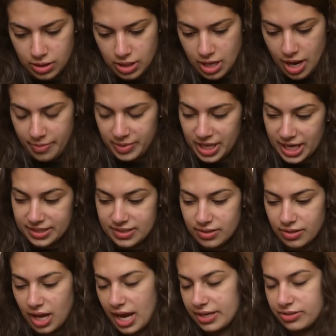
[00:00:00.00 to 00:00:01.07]
yeah, I mean, I
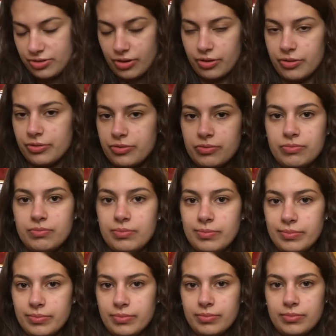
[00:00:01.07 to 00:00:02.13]
struggled
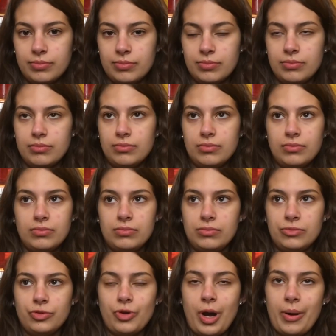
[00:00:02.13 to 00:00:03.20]

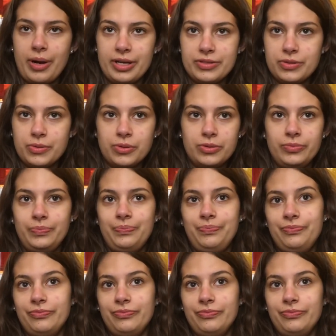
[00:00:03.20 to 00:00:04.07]
throughout high school.